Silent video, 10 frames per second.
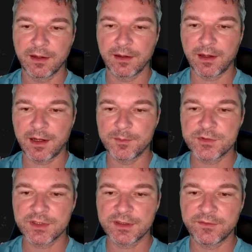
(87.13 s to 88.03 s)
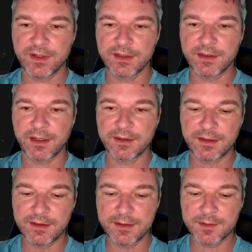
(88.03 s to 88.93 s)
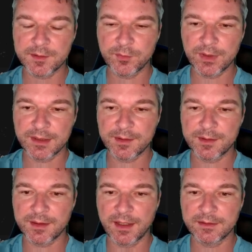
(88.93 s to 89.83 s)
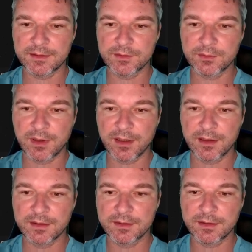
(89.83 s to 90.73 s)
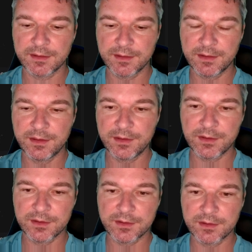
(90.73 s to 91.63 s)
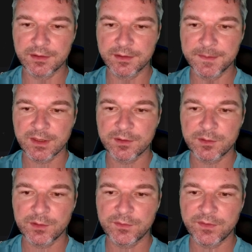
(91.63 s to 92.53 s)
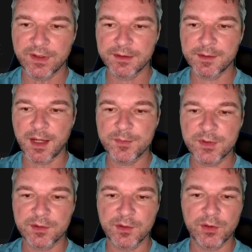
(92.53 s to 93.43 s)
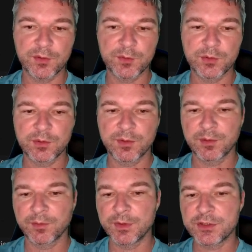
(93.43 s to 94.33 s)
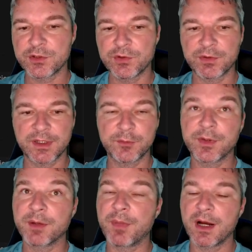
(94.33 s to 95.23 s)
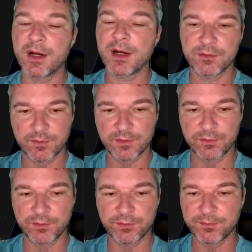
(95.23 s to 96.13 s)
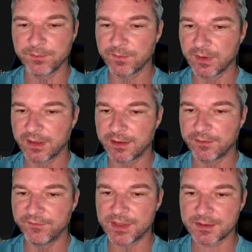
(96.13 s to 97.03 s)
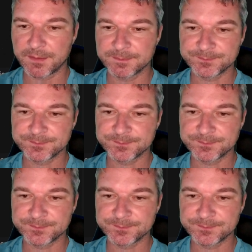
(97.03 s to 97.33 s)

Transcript: object, then at least we can set it right here so that Cypress knows which URL we're about to uh, visit.